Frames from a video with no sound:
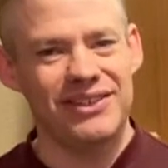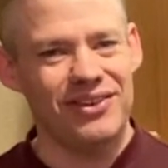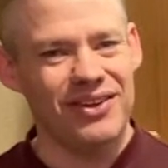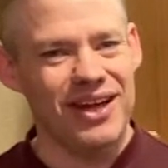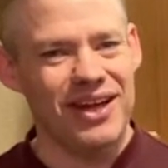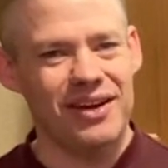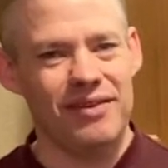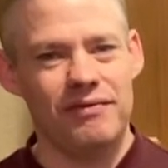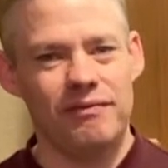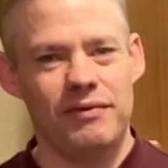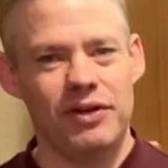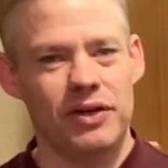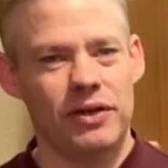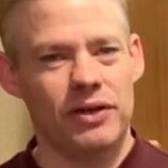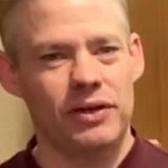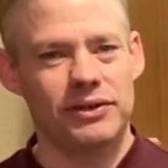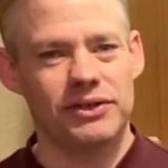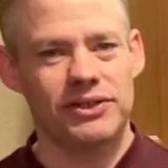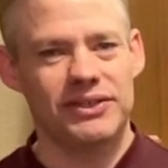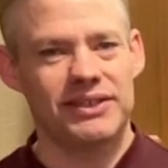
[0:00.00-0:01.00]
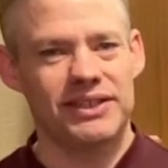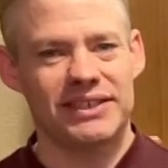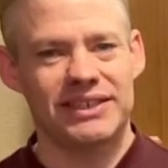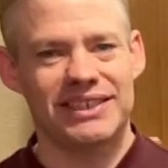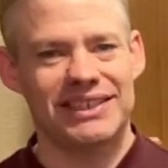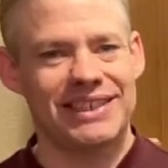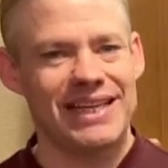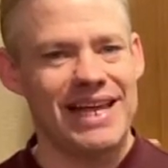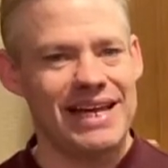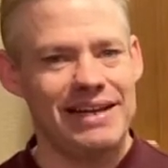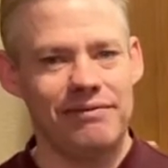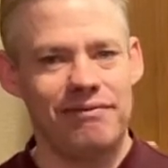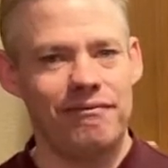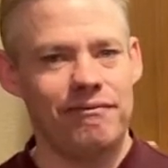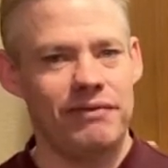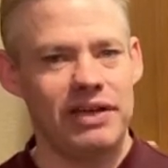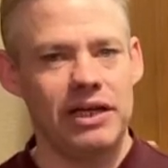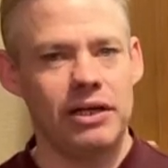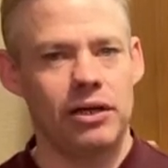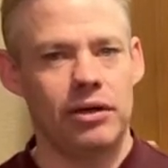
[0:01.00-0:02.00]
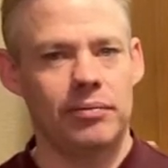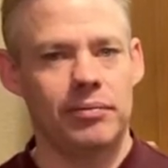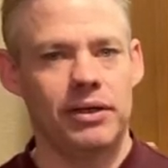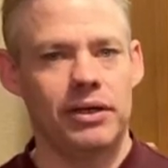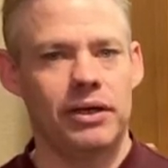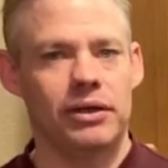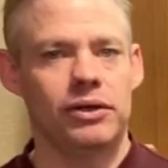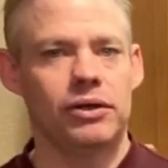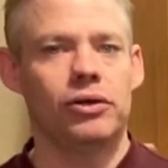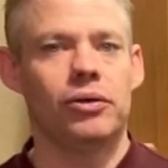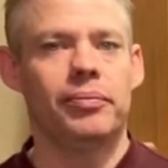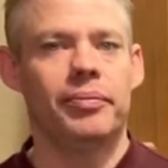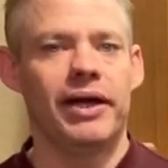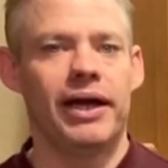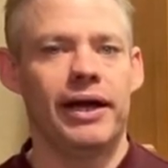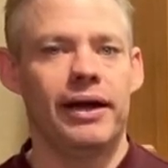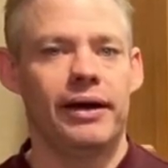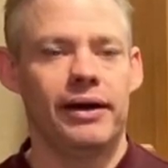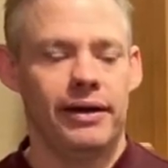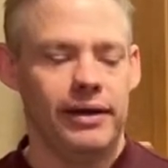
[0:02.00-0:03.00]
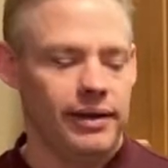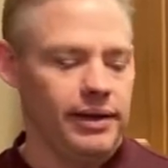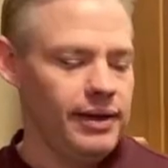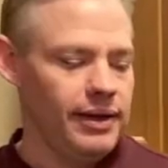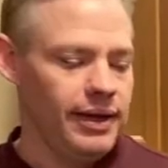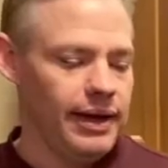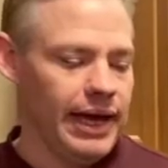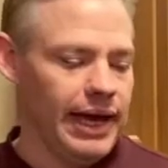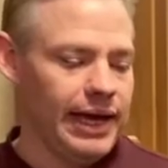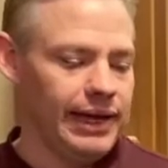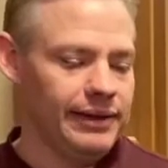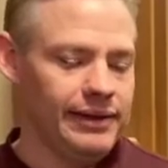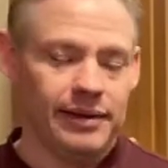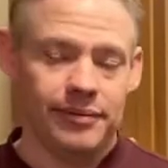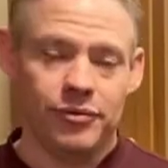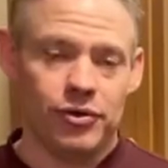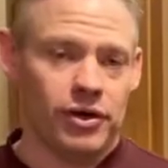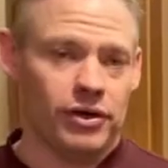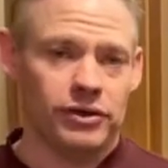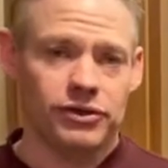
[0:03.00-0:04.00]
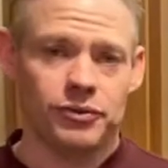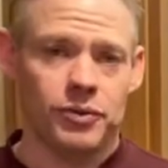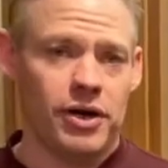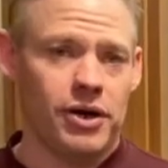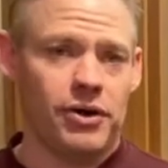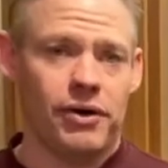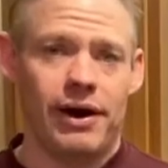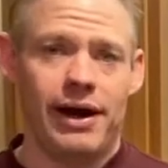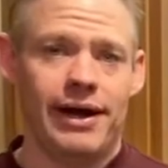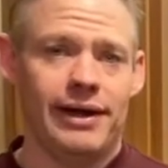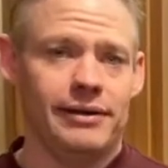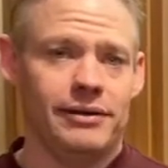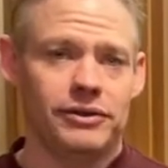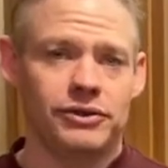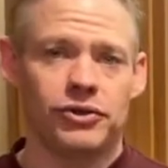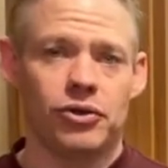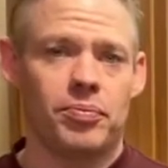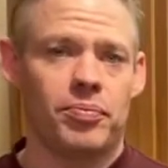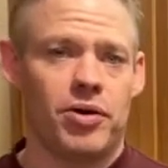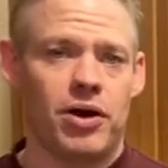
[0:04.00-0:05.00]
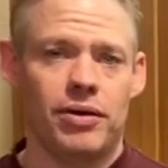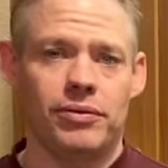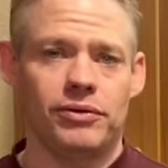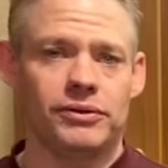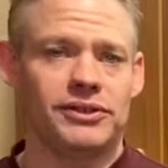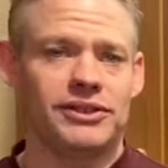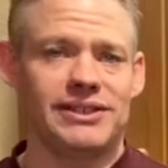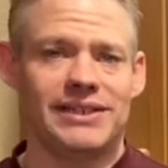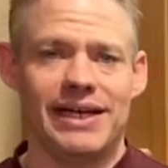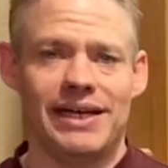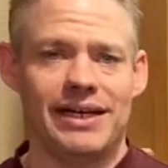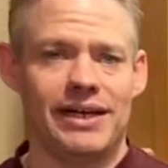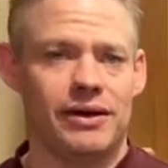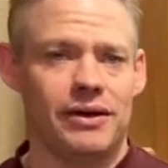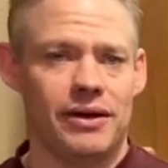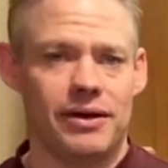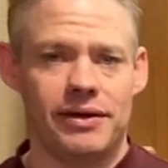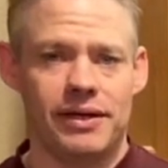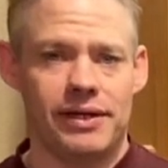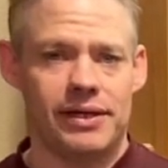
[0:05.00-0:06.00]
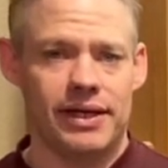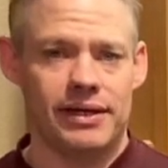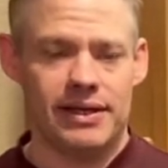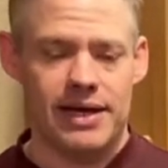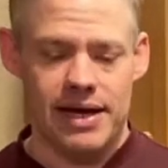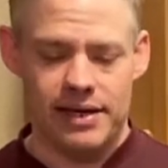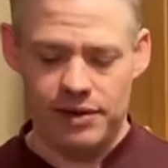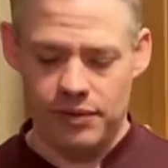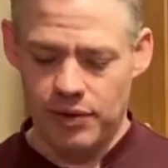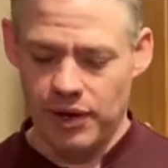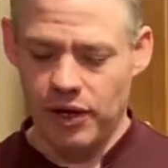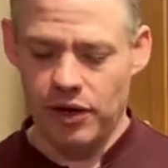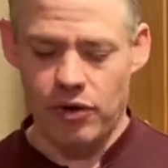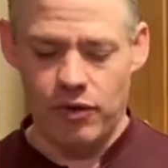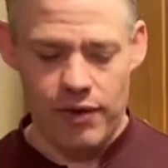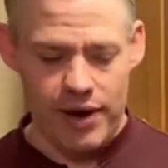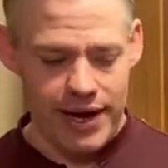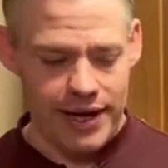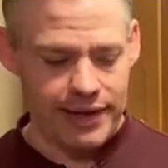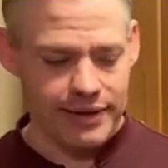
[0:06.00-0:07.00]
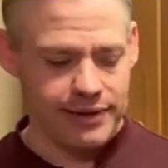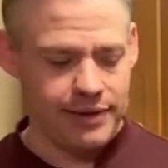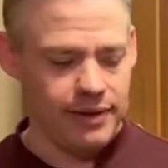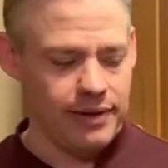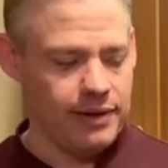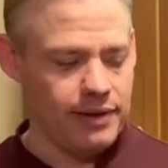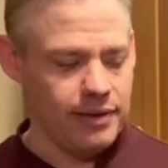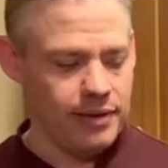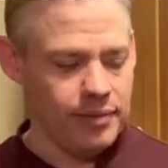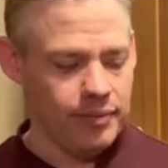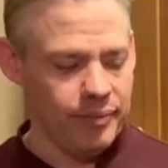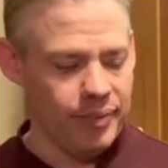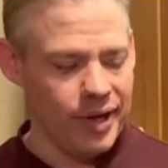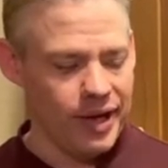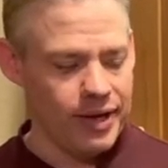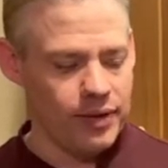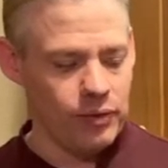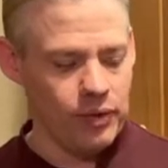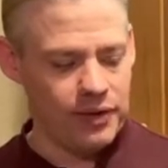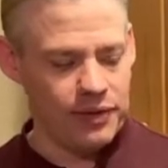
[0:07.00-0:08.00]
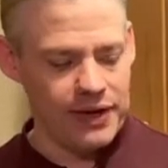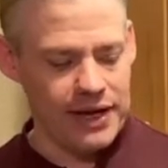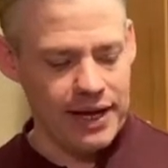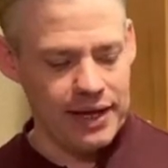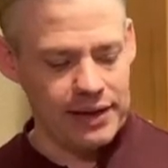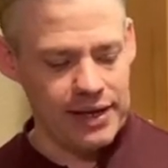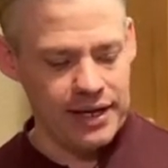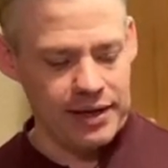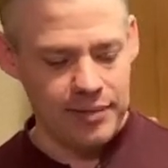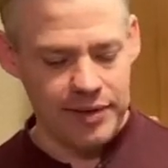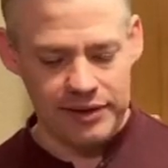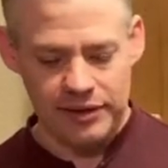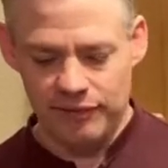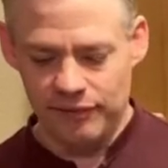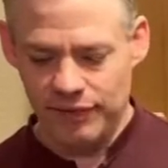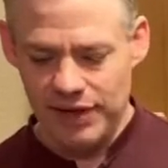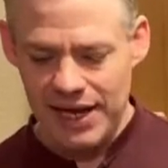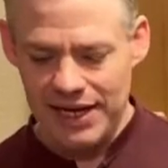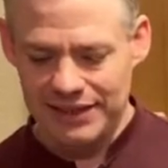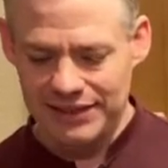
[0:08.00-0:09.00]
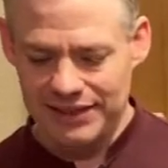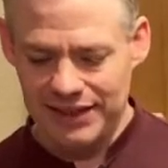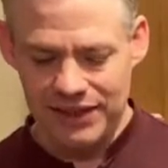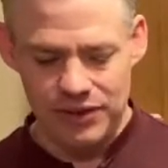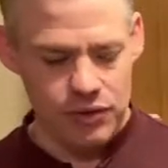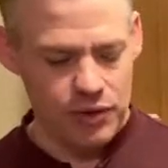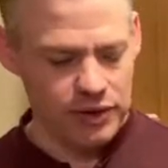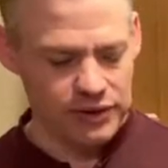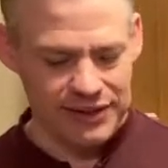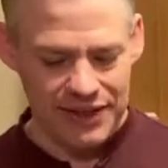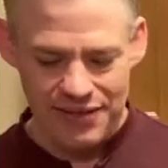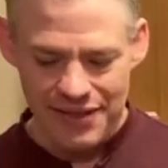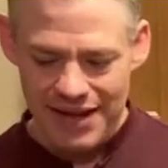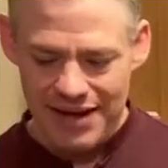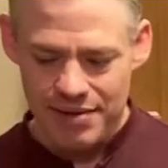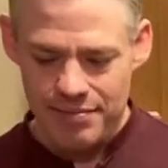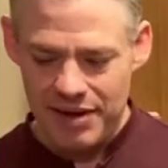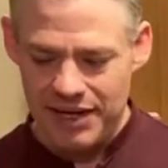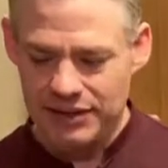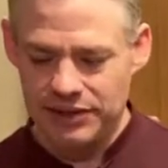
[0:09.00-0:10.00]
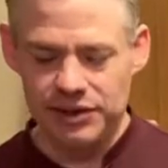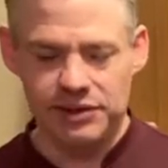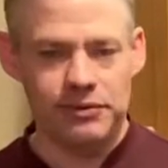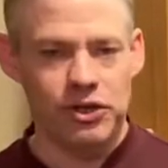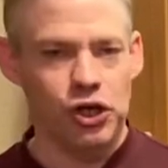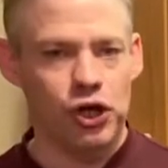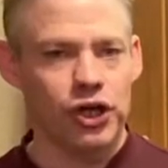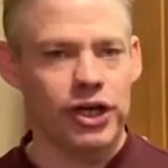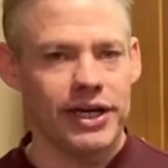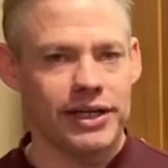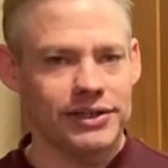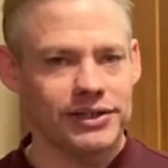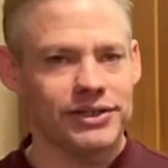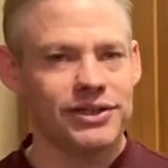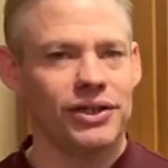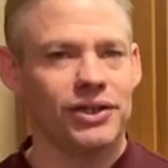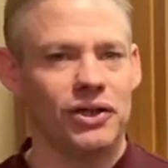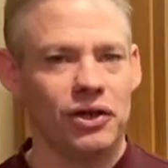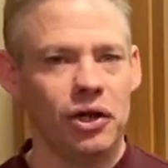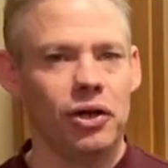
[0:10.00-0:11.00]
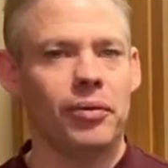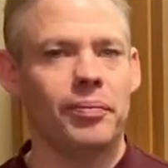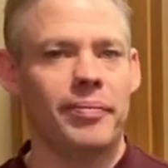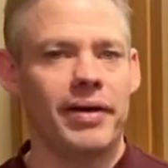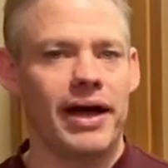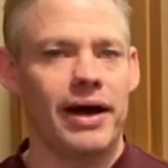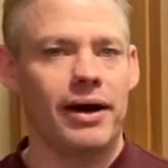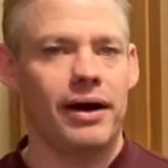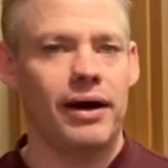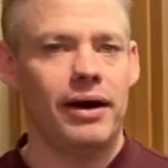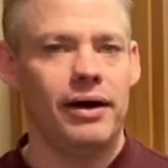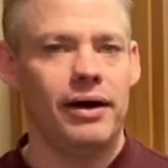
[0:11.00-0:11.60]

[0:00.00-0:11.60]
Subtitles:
kind of feel just a slight film a little bit. And the griddles work great. There's no problem, no sticking or anything like that. They work great. But one thing I like about the flaxseed oils, I think it might just cook in just a little better.